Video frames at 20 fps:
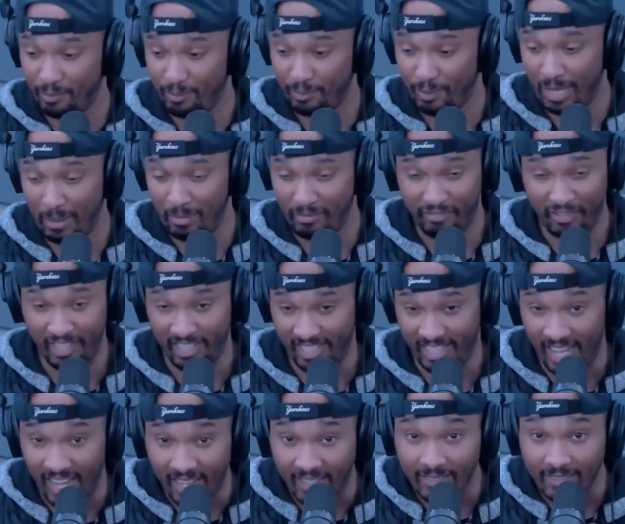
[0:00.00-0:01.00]
Probably fucking
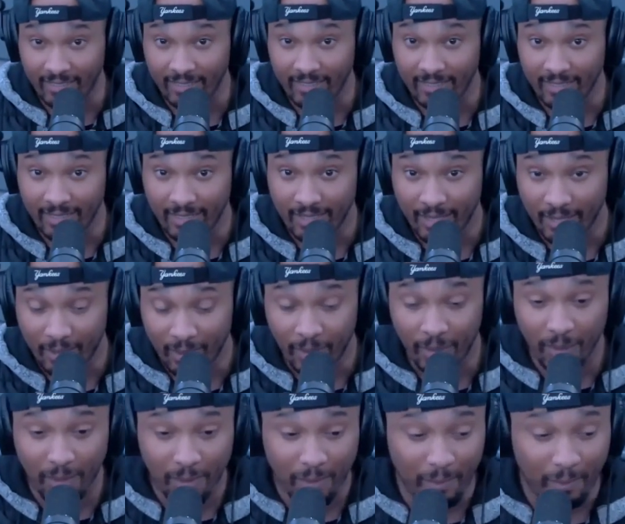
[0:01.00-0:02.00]
not.
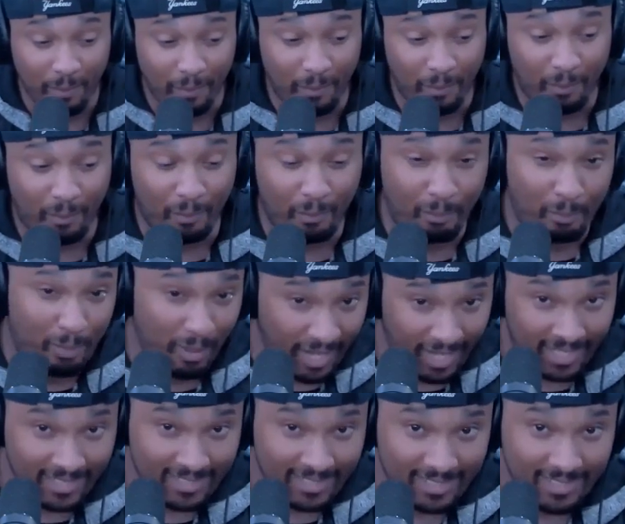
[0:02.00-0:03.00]

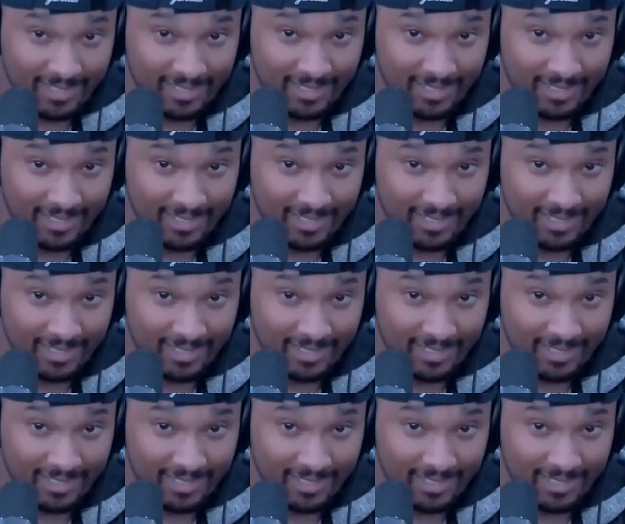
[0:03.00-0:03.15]
But